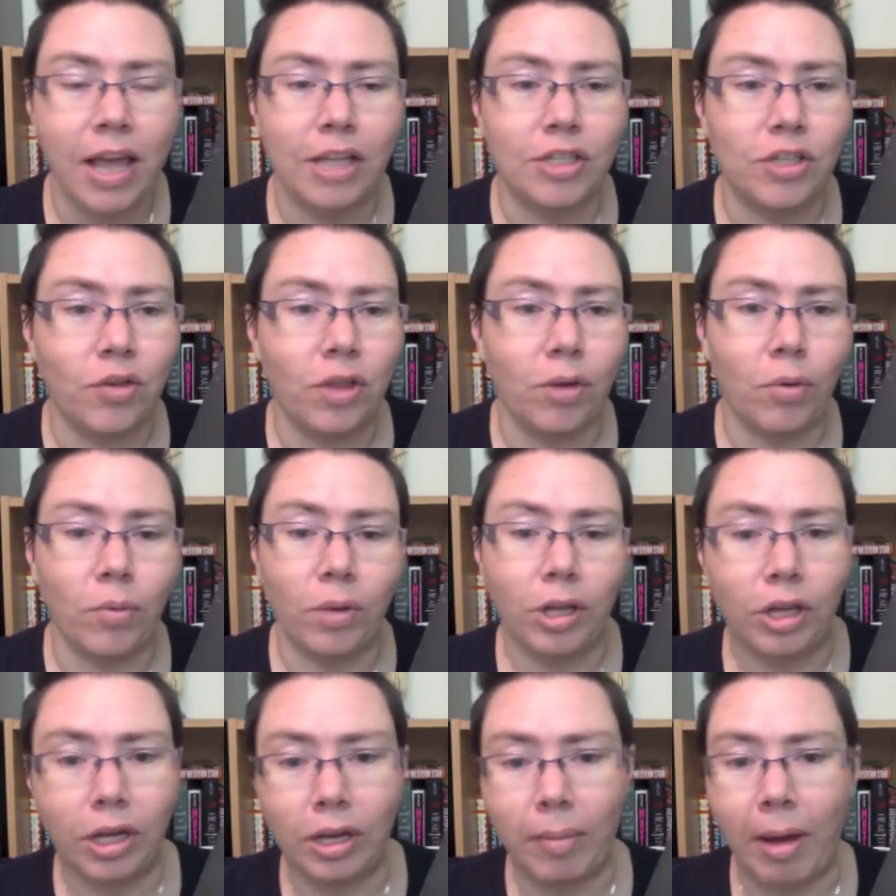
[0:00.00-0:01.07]
and so they were
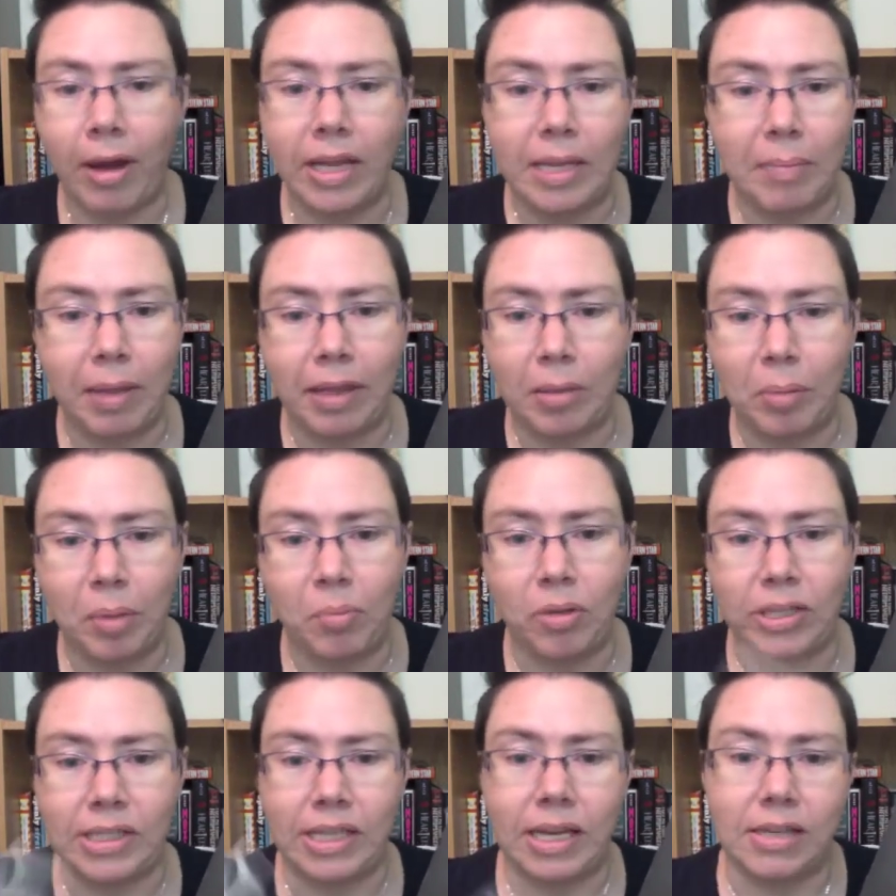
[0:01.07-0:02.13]
really good about emailing
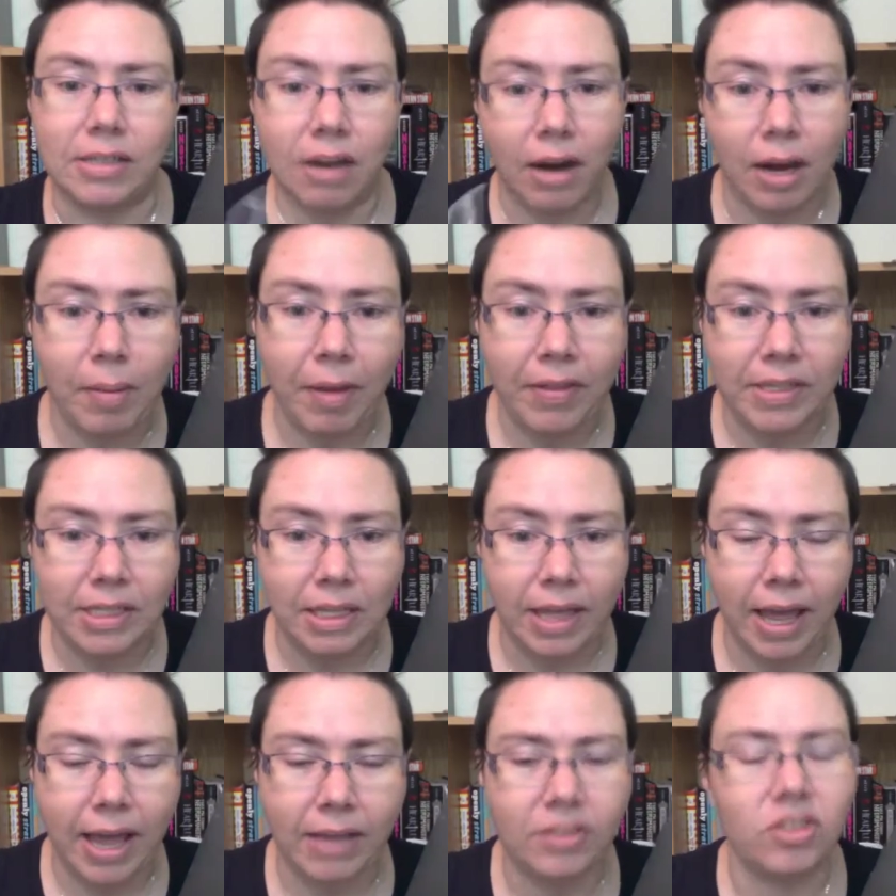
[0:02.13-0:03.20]
people and saying sorry about the
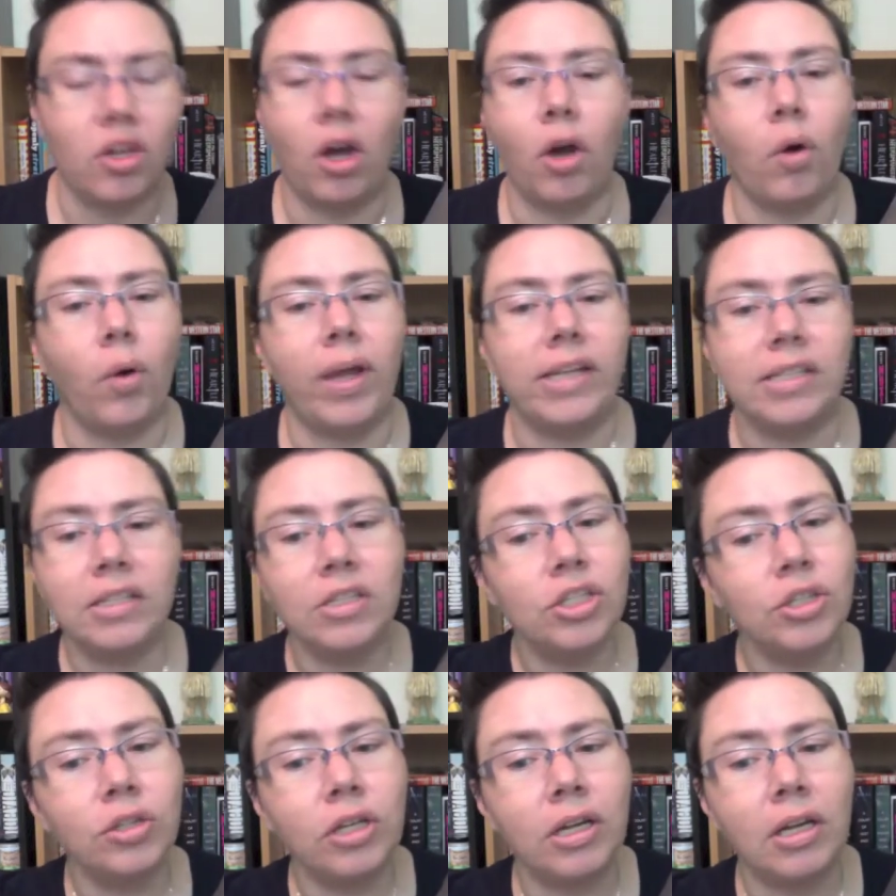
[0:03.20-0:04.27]
delay. So it didn't
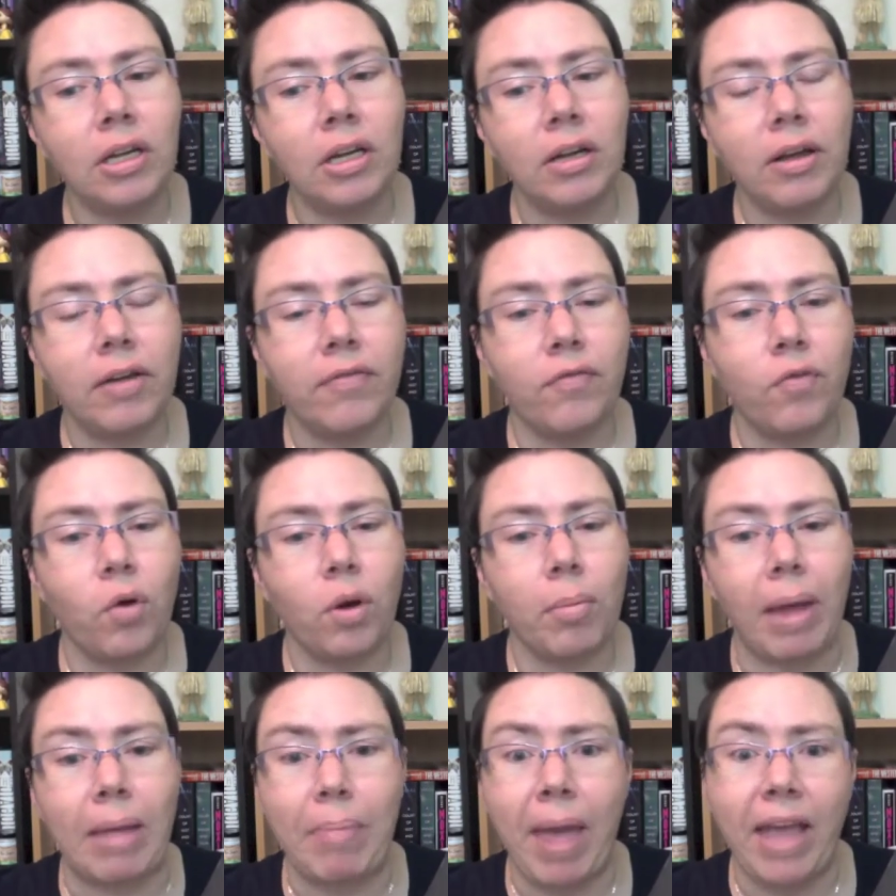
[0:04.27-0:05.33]
do good for
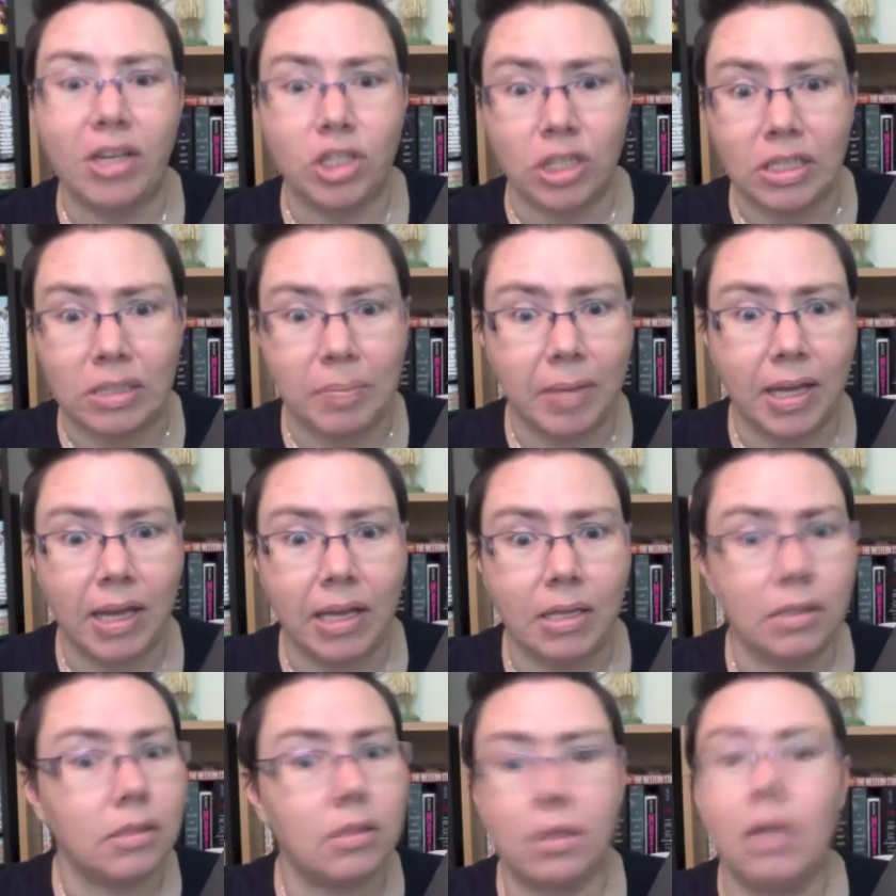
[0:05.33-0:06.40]
my patience
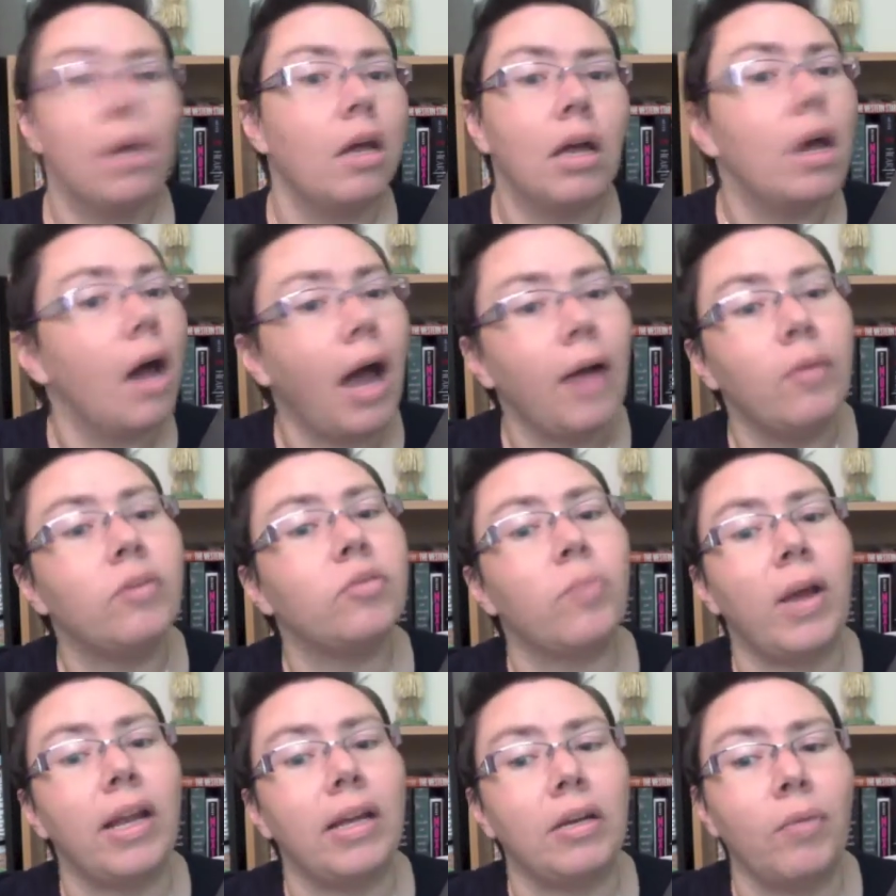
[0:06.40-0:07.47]
because I was
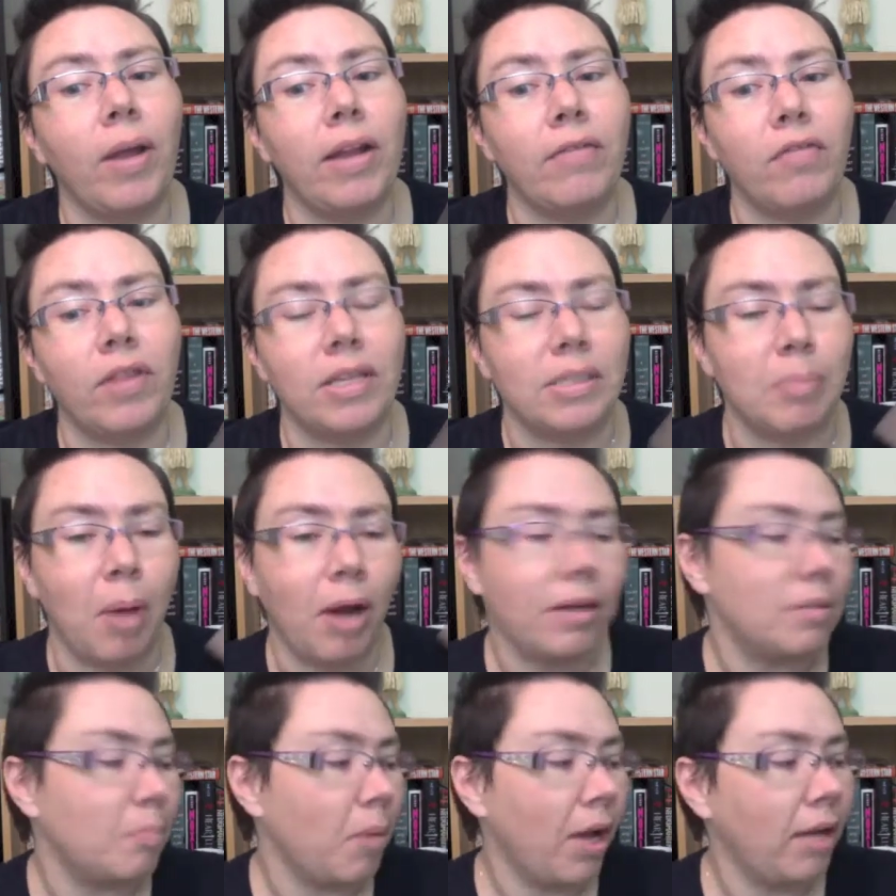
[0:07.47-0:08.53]
waiting and waiting for this
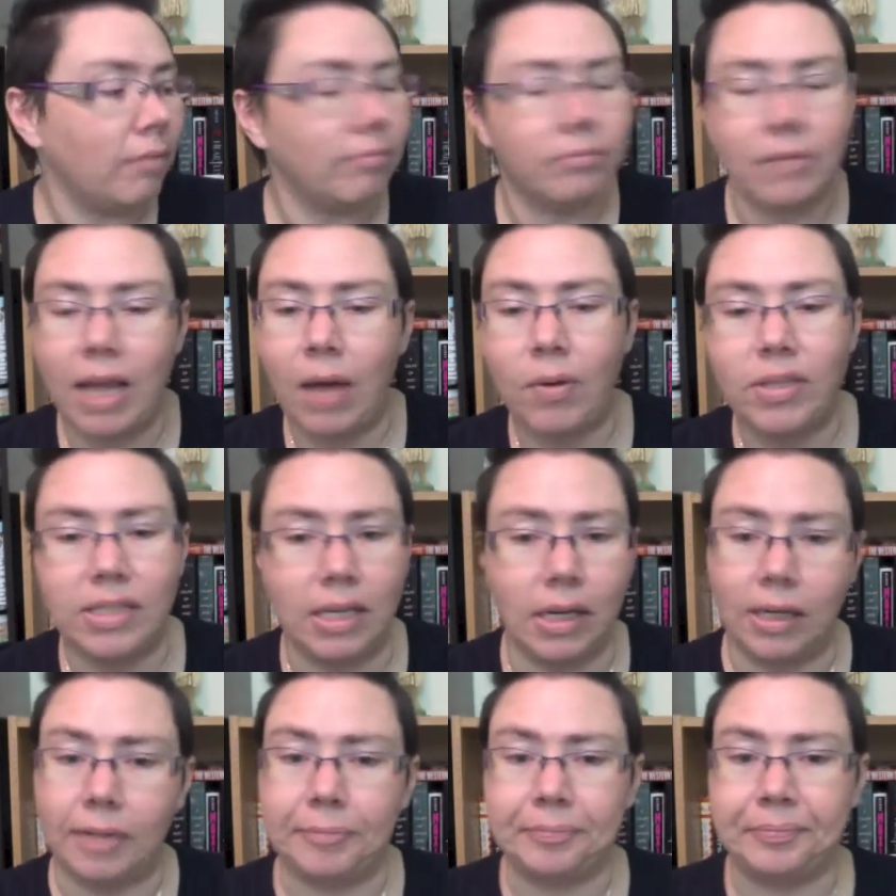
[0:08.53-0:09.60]
box, but now it's
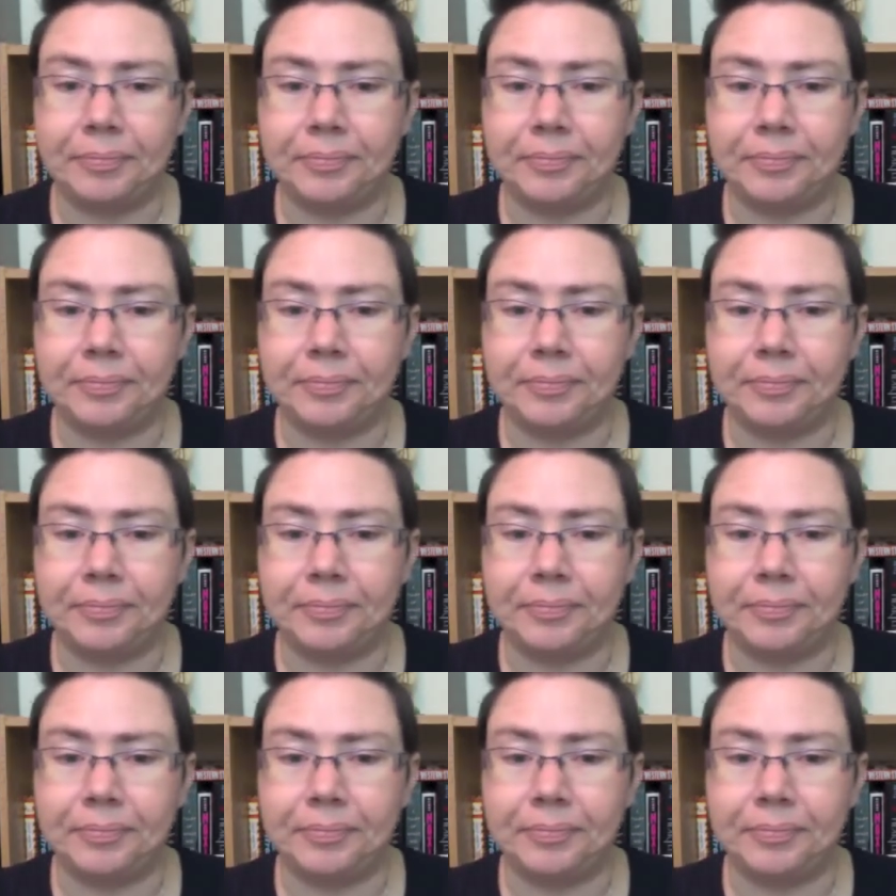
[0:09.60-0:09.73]
here.